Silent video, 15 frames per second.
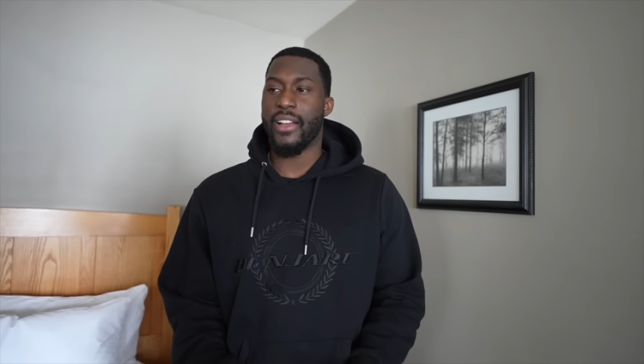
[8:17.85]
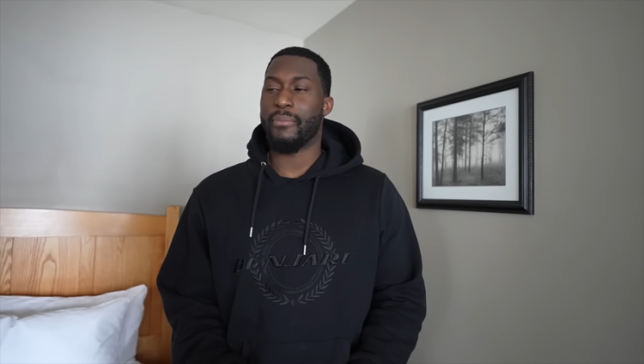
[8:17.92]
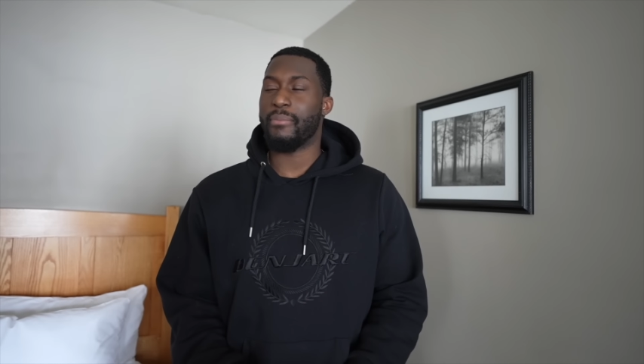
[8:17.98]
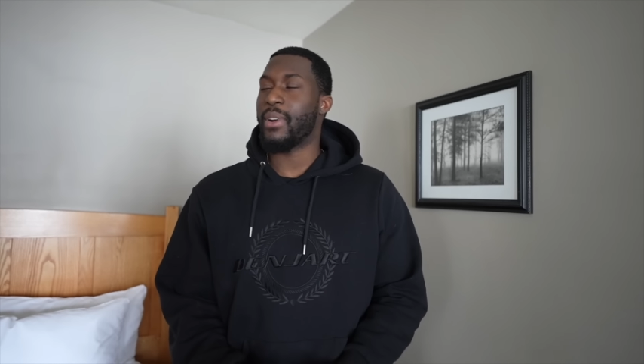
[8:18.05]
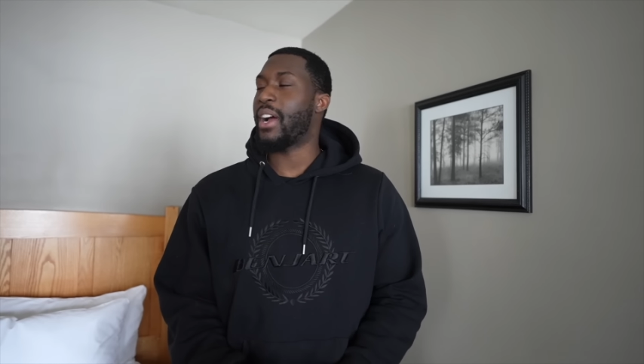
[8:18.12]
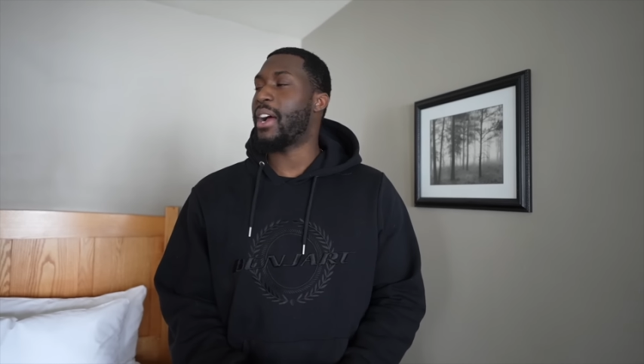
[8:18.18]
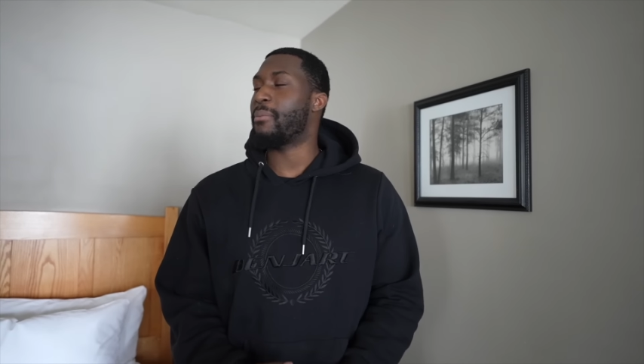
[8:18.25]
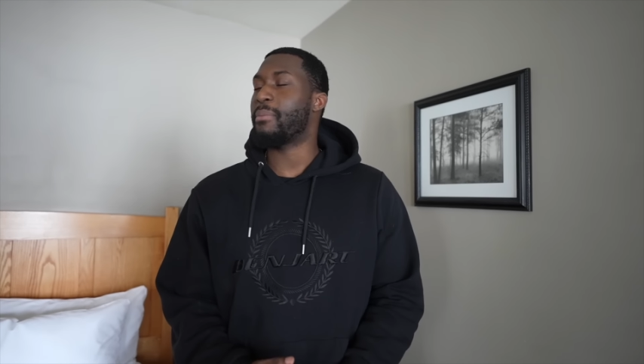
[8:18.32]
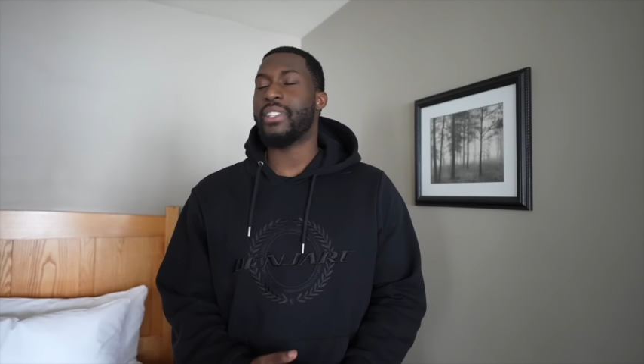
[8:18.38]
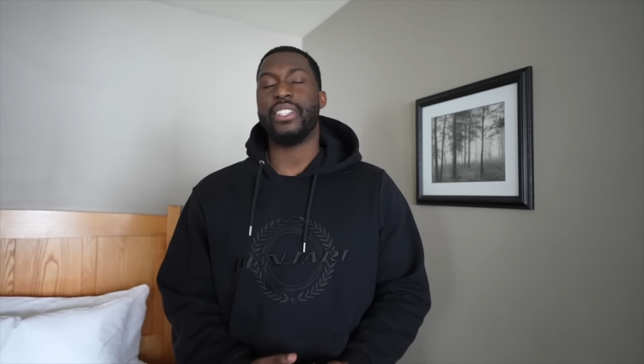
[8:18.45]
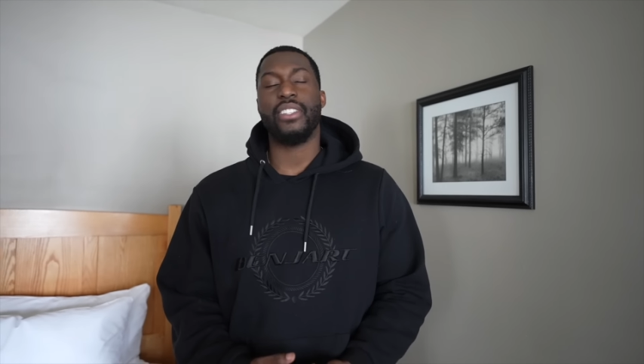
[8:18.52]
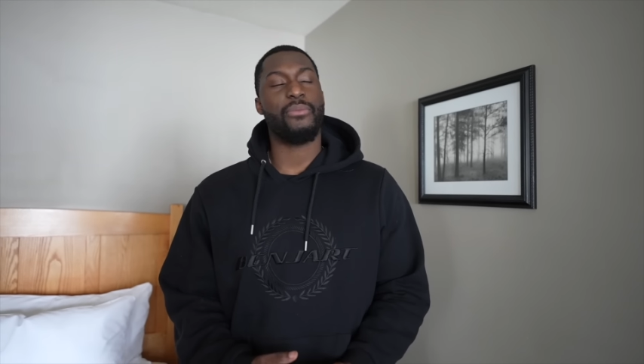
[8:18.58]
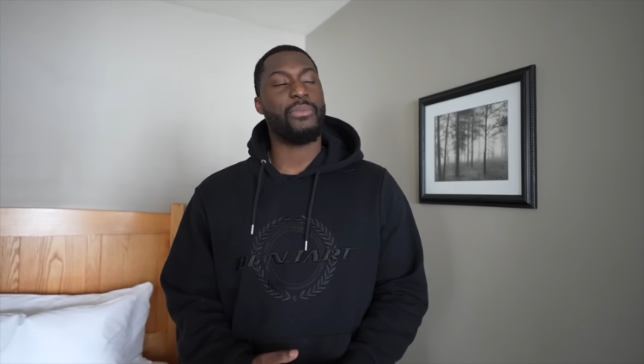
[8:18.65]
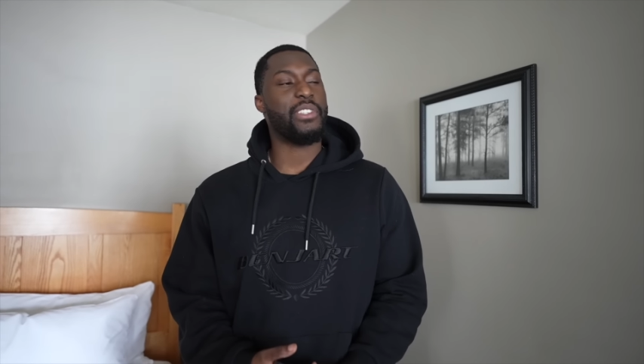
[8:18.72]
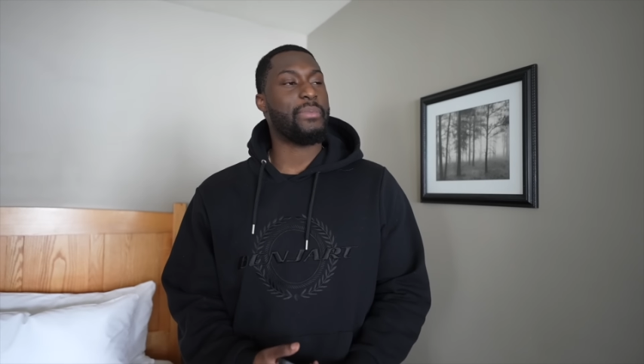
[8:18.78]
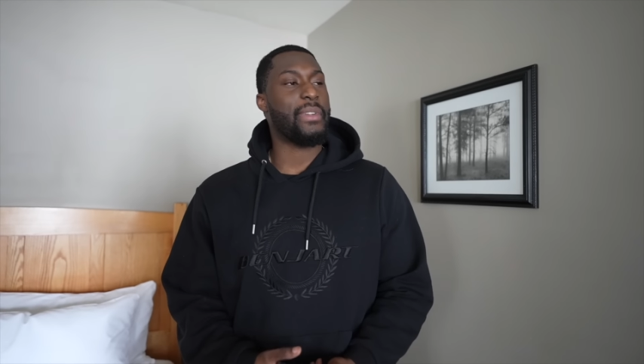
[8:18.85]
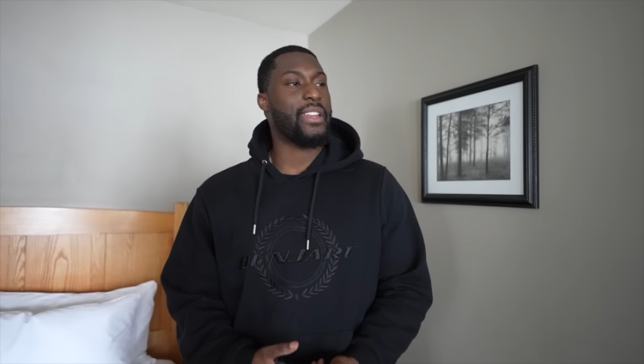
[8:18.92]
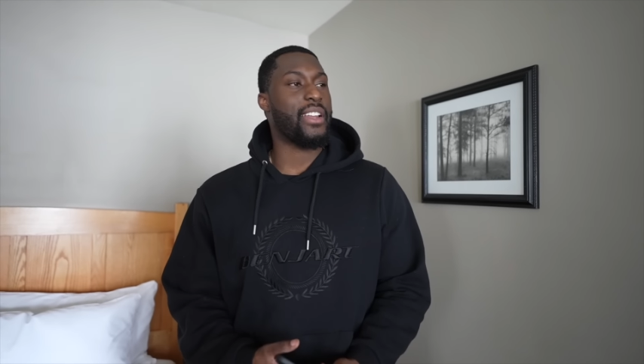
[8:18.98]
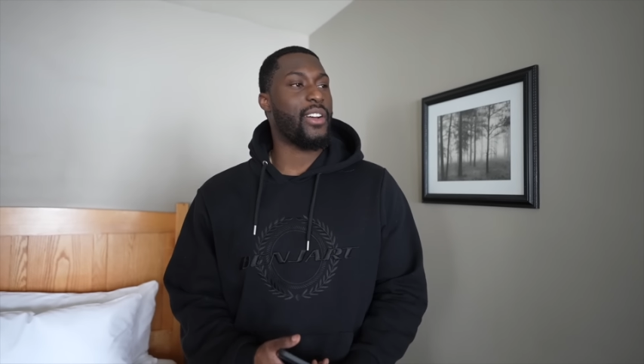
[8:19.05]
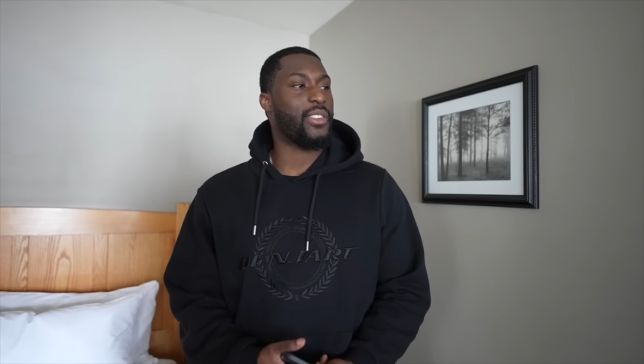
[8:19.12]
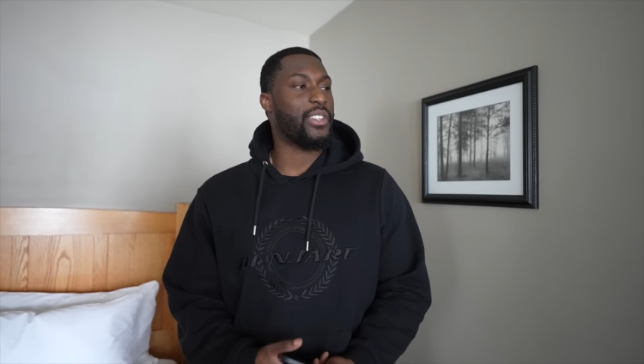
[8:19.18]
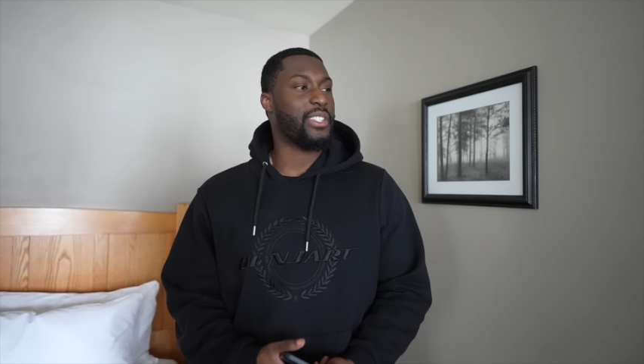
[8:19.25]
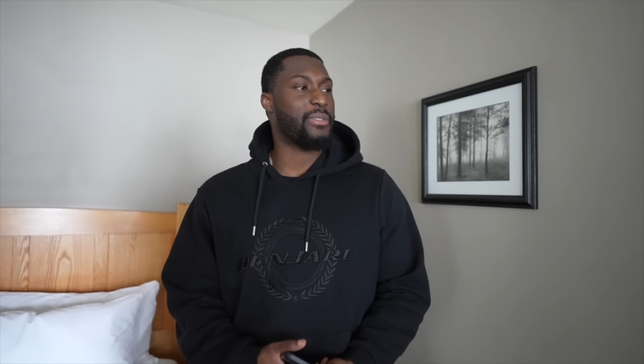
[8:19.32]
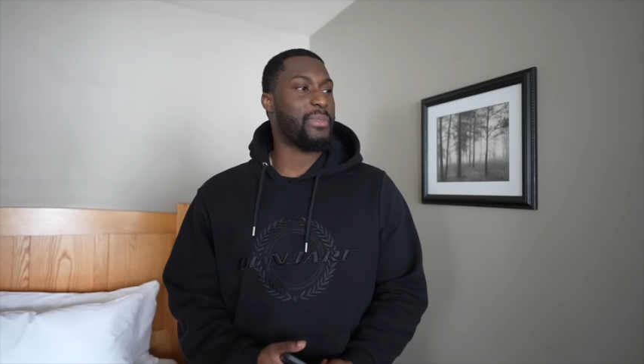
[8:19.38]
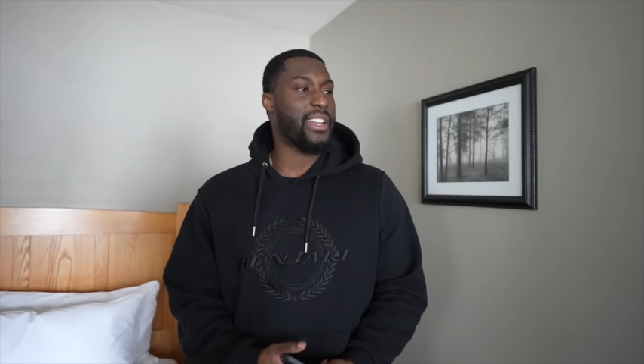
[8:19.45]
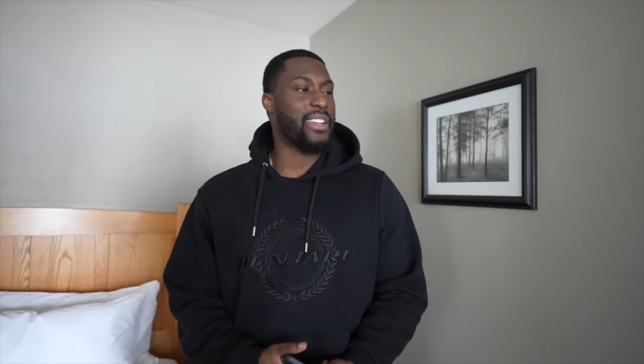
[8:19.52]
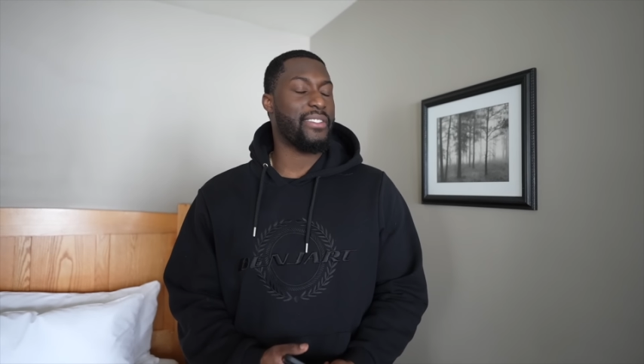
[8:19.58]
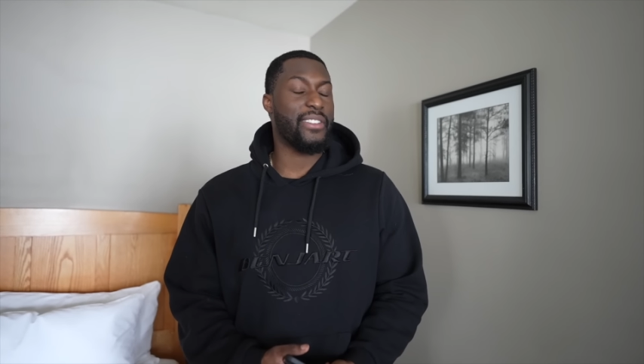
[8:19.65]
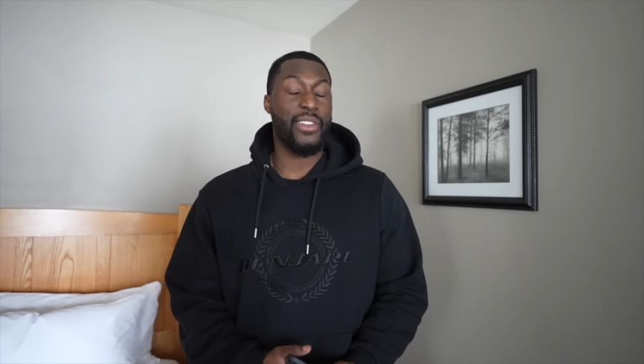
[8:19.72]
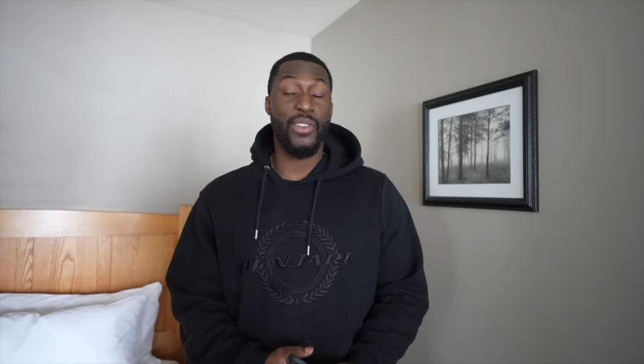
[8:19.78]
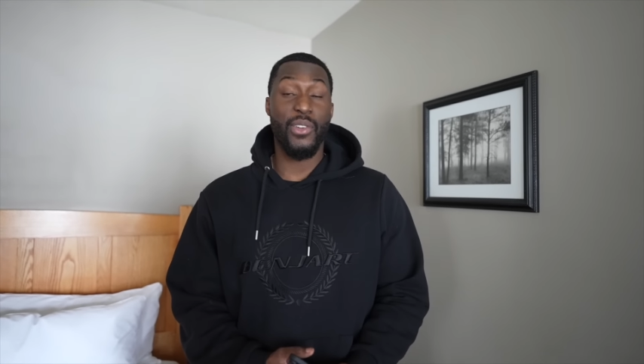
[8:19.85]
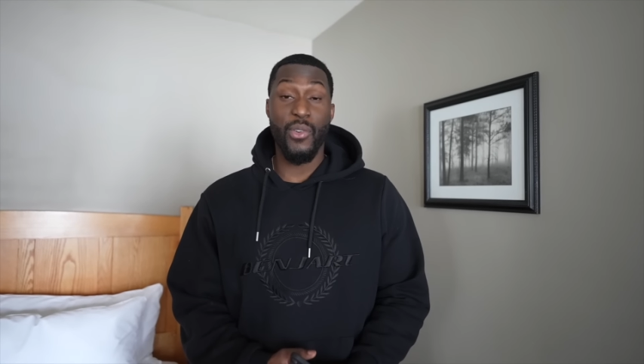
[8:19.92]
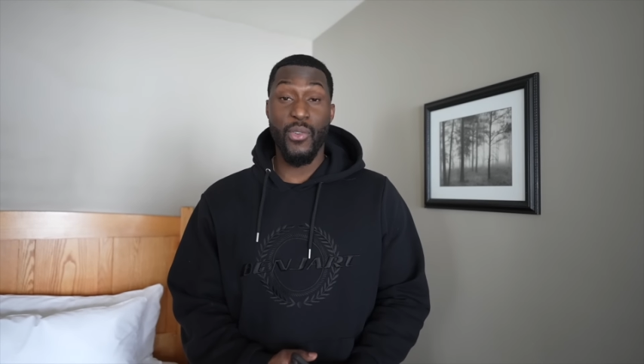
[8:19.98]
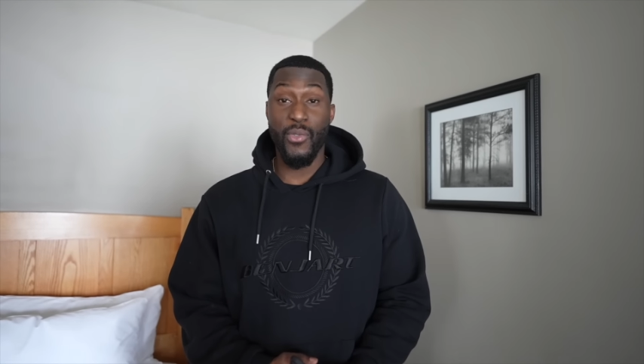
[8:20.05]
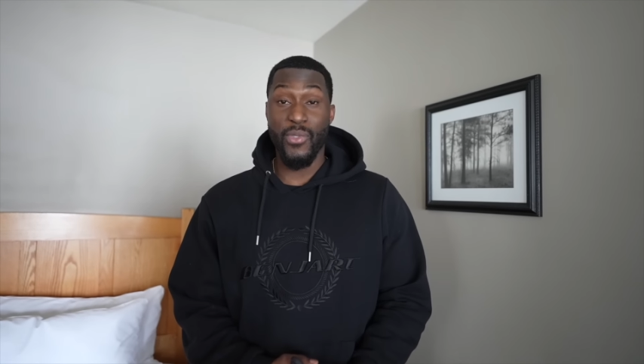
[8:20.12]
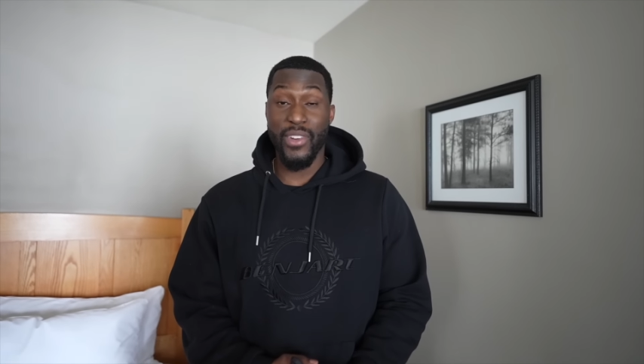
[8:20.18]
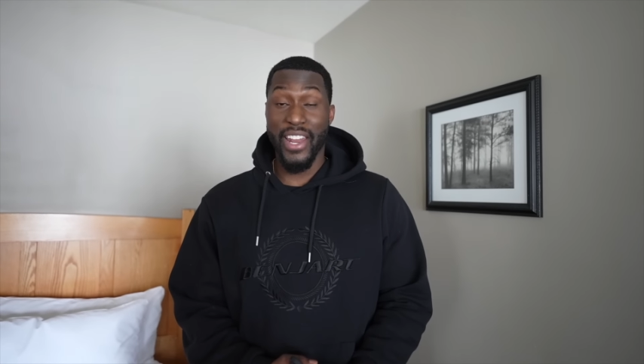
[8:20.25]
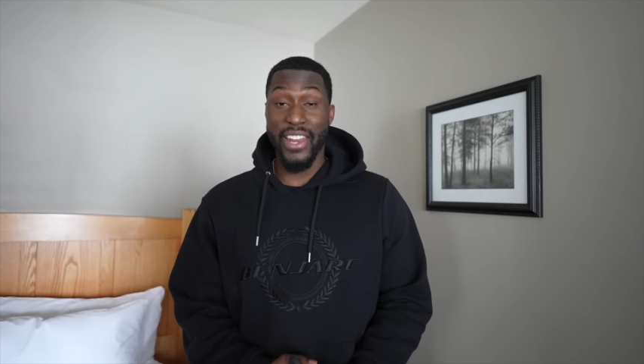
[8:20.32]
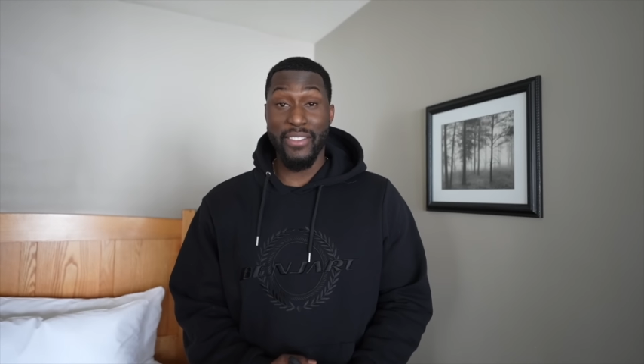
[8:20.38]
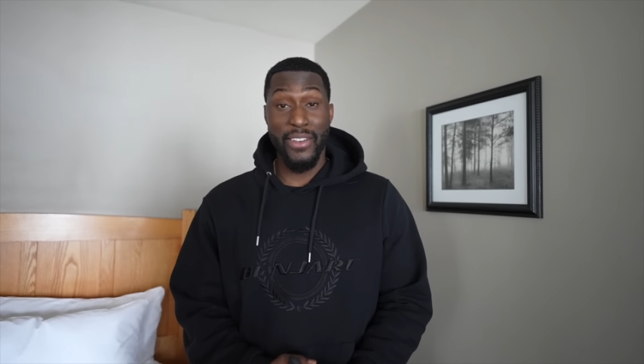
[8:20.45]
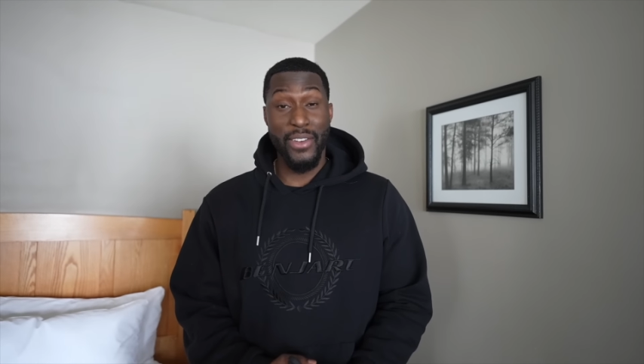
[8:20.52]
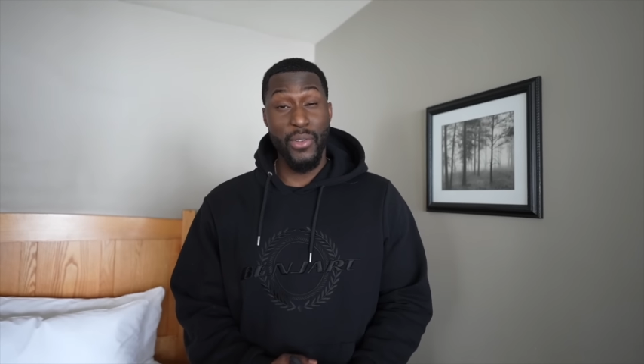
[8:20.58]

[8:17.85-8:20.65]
Bro, how much we spent all this money for no, not even